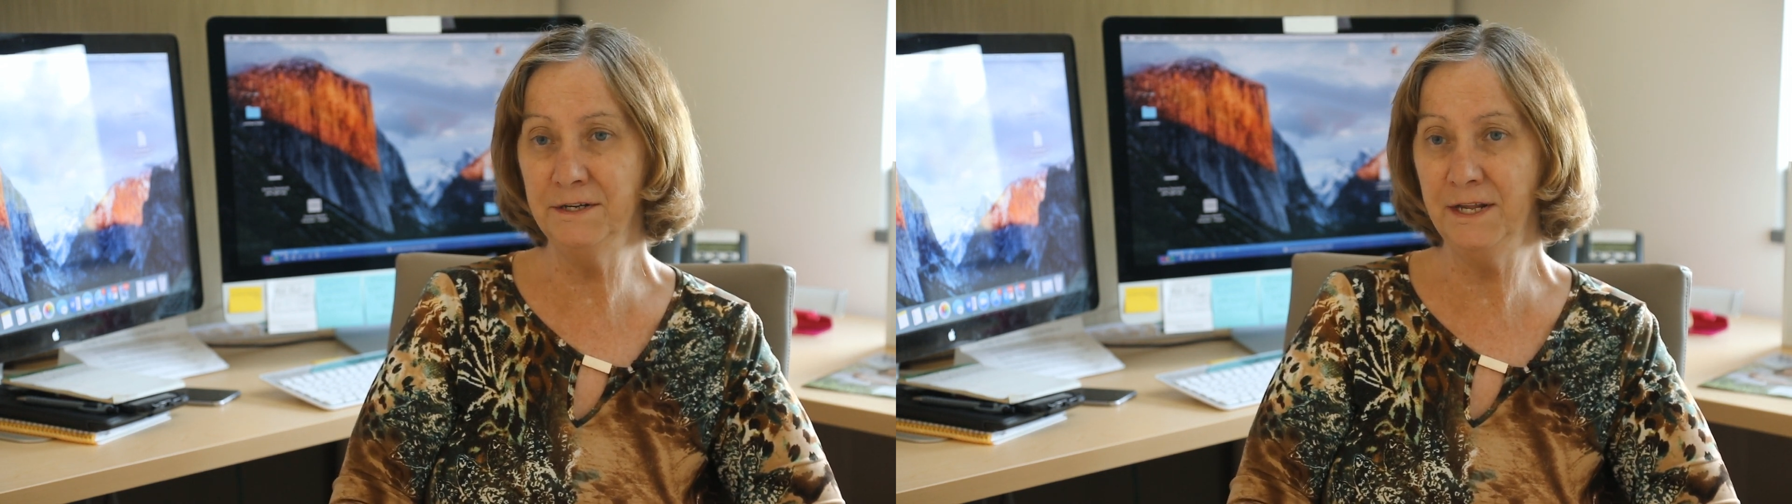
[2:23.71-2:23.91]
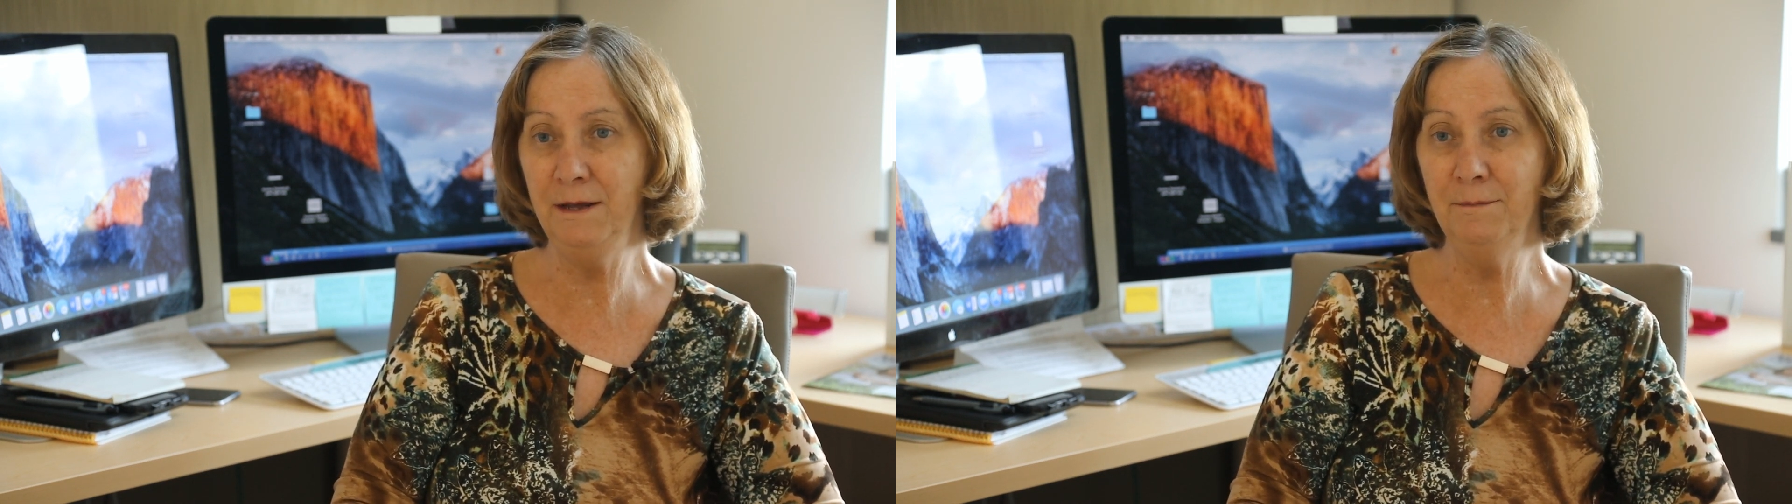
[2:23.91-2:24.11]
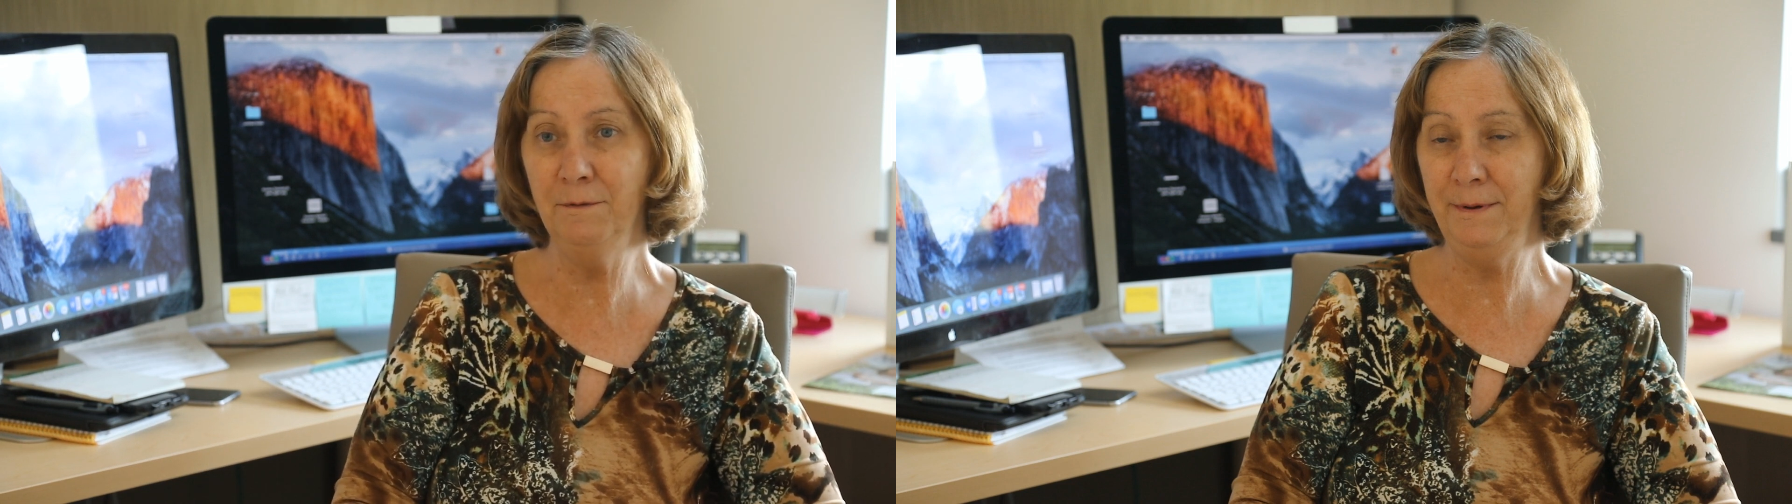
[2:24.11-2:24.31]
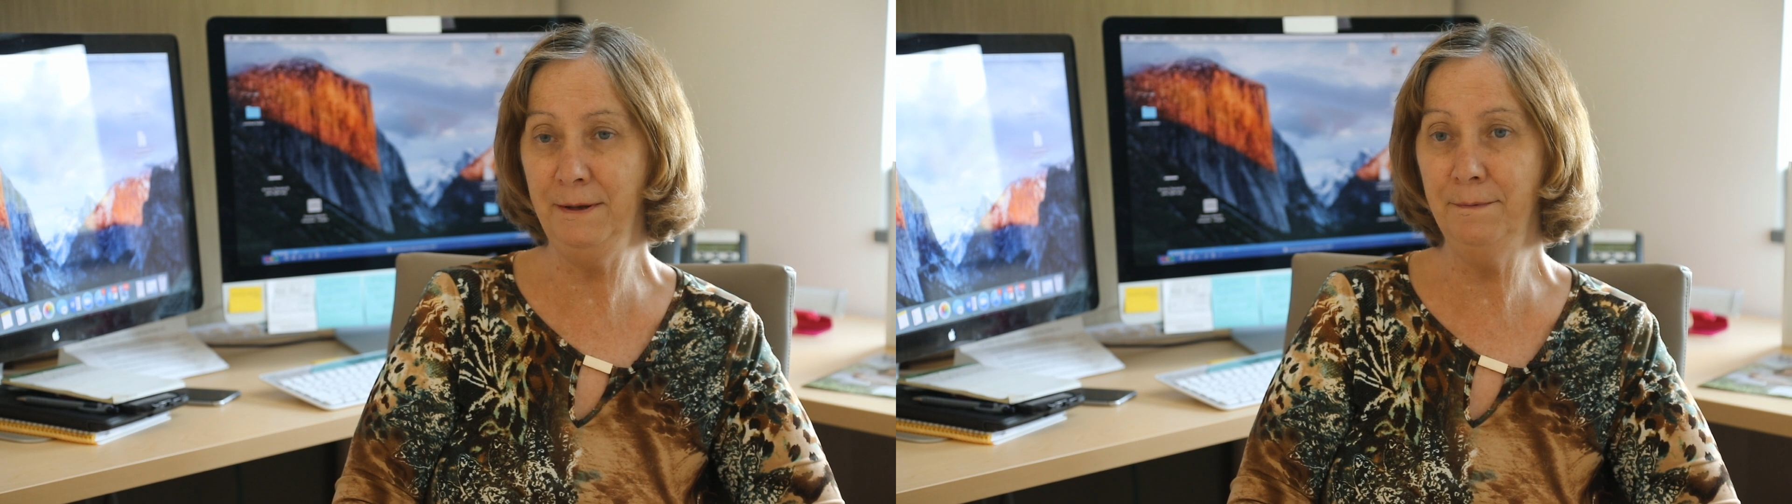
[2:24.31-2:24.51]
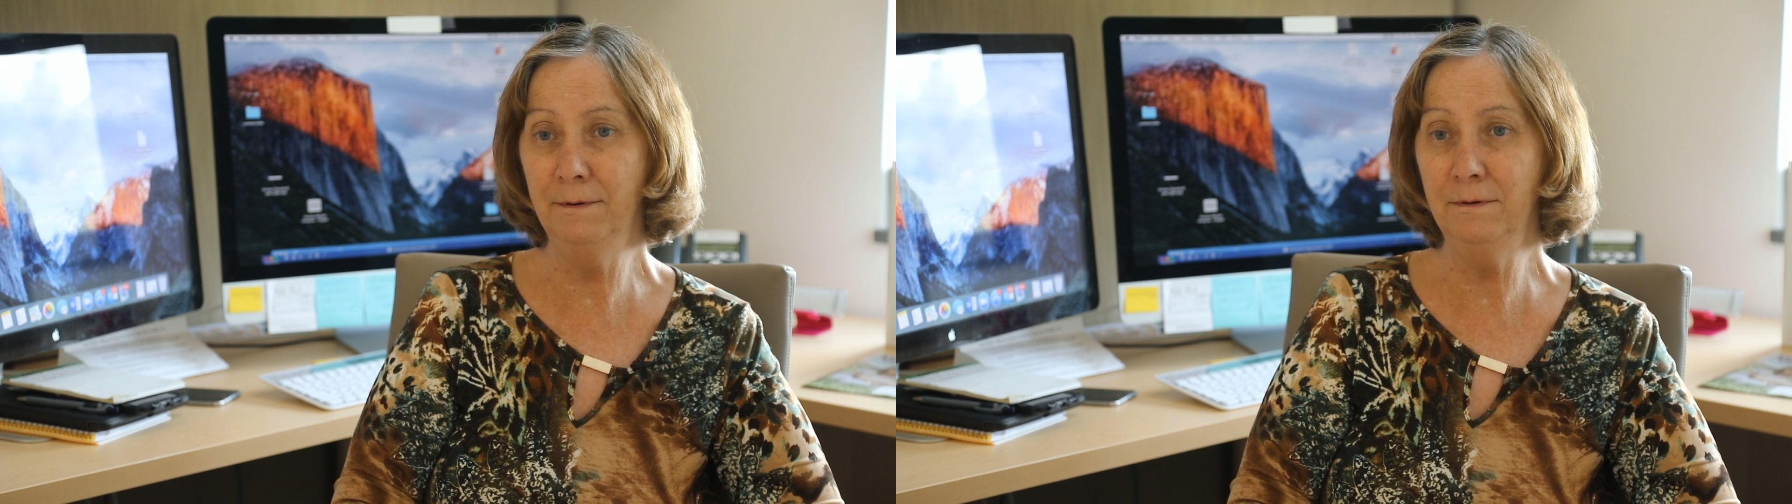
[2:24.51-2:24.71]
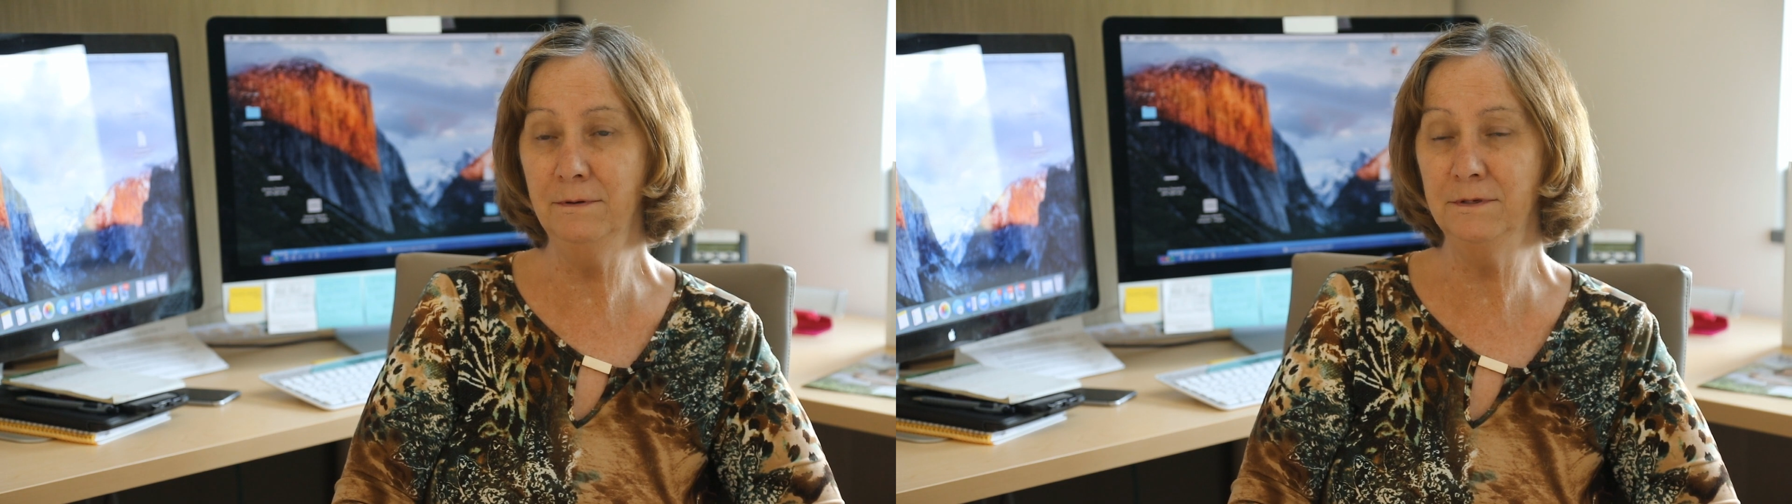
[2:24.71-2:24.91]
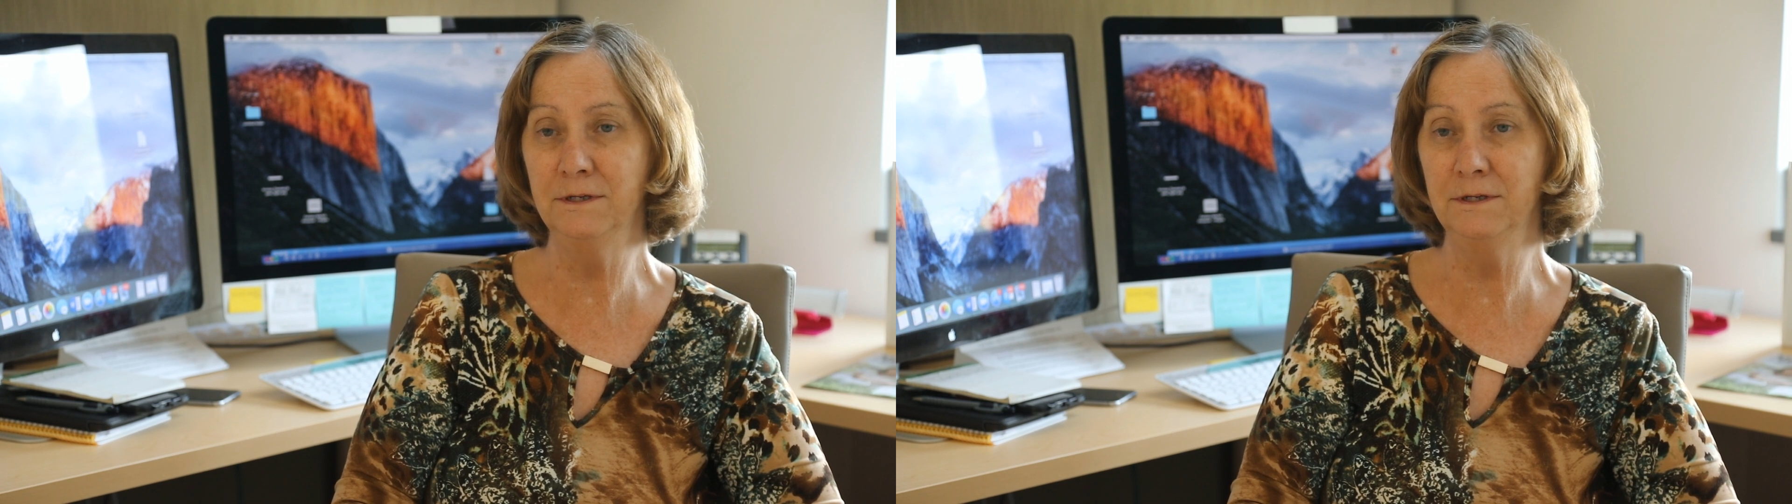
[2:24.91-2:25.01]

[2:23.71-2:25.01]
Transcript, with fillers: team of people